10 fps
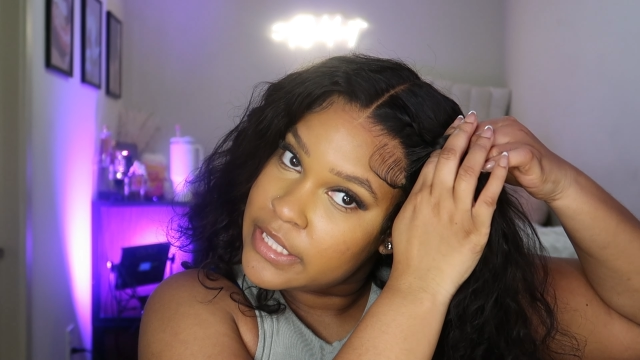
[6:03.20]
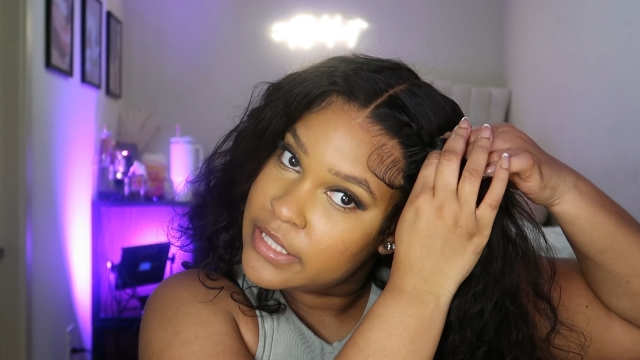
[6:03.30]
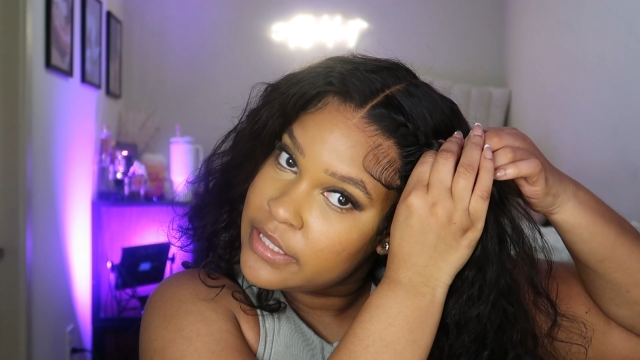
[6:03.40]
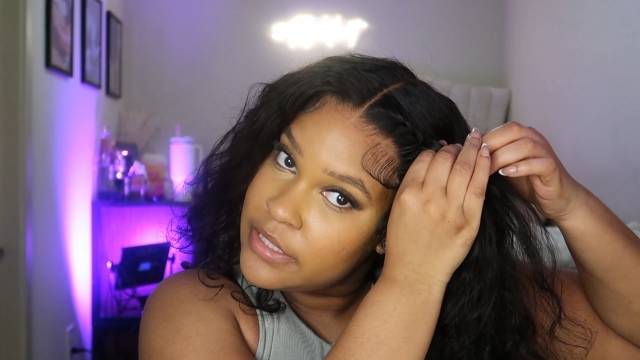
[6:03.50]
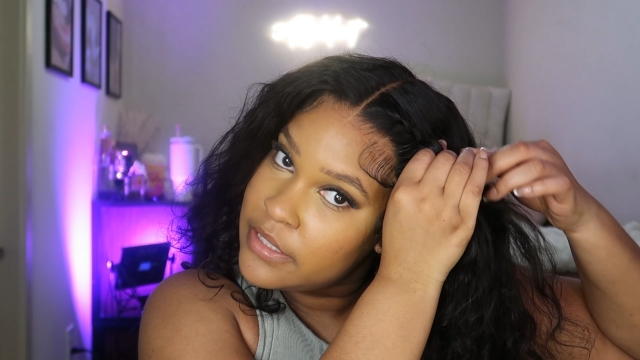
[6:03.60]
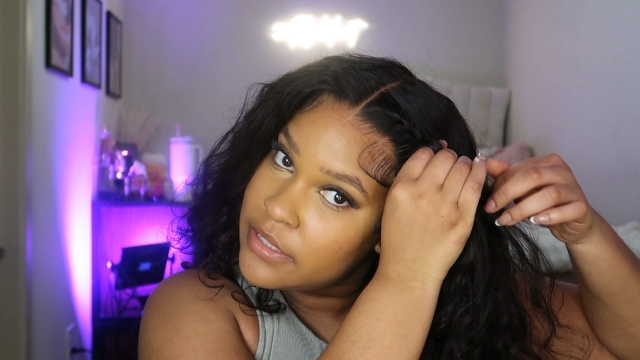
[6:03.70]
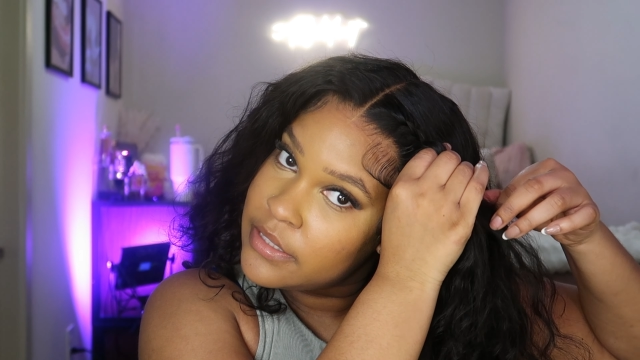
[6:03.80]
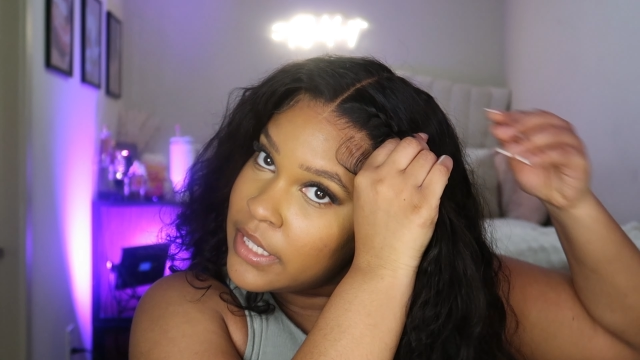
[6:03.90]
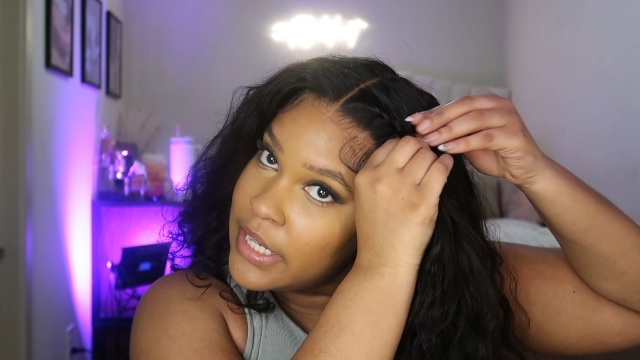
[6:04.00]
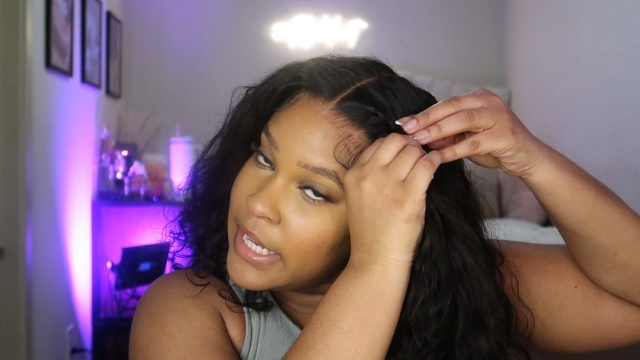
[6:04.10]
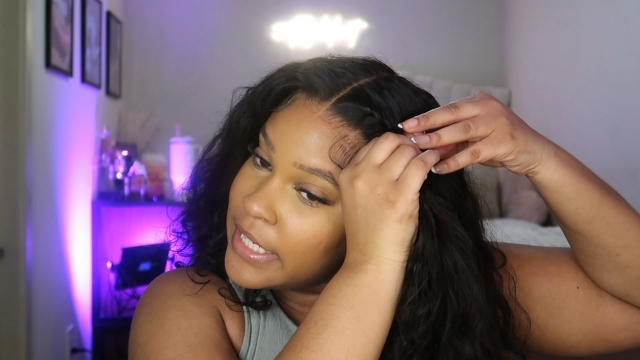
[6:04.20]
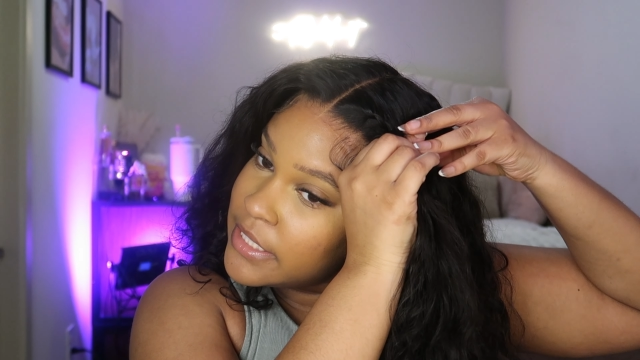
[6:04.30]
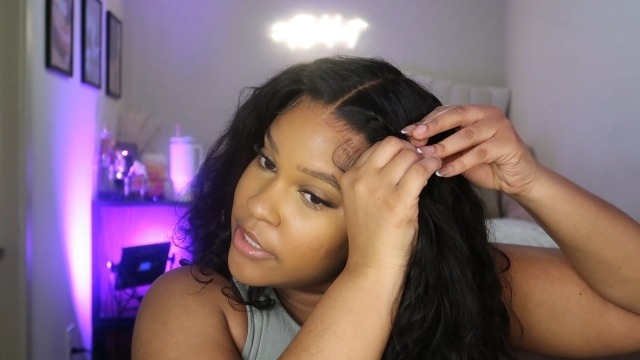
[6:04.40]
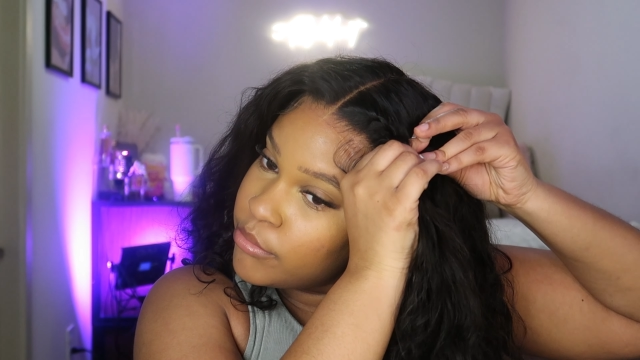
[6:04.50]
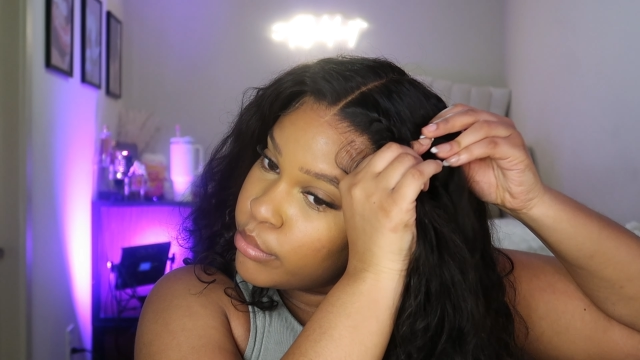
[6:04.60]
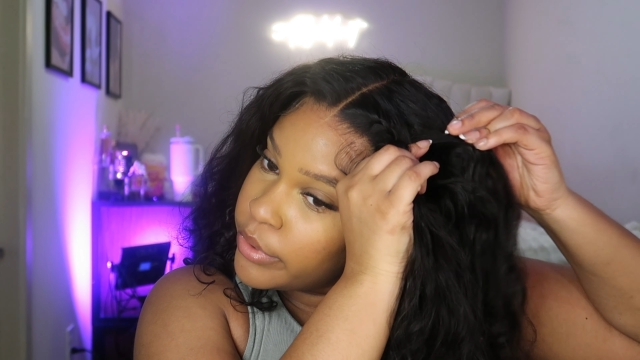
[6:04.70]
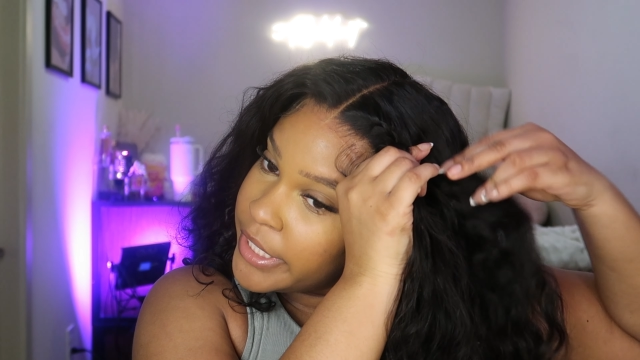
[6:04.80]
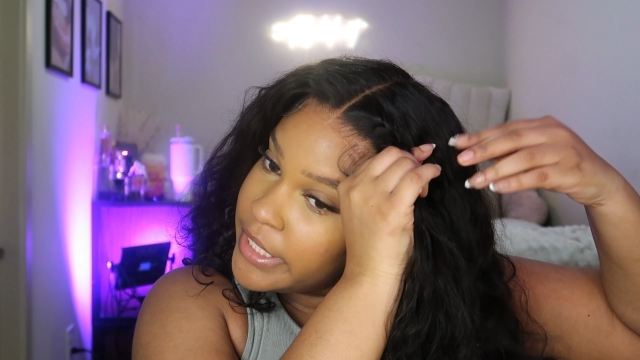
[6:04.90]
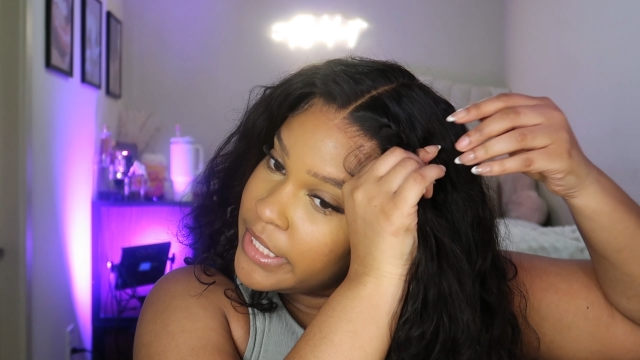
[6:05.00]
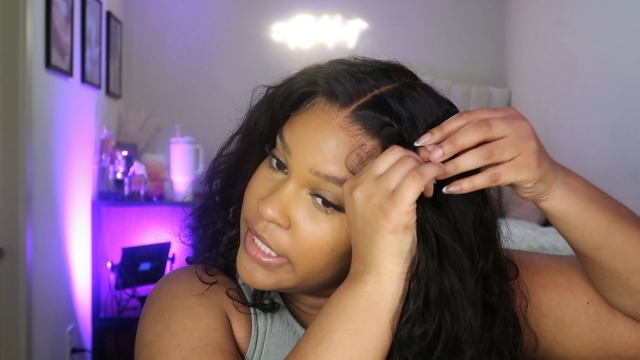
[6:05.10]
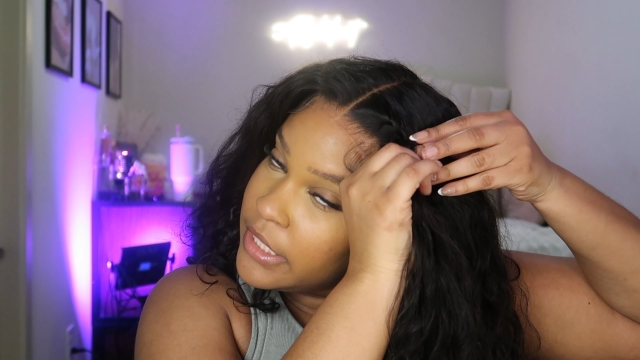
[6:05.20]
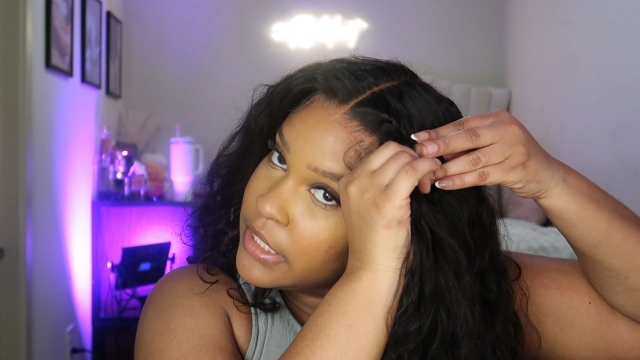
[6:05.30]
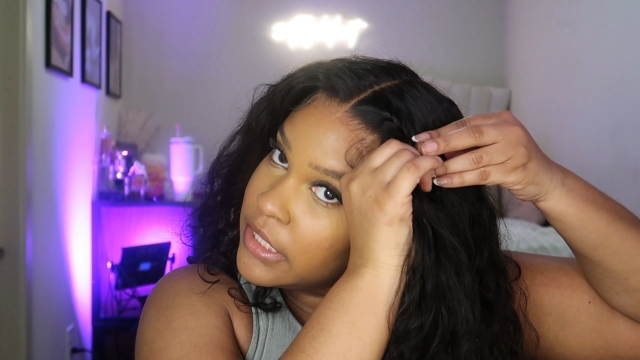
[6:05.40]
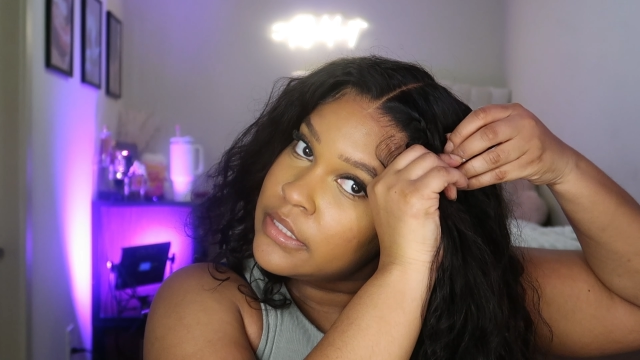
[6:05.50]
in as I'm braiding,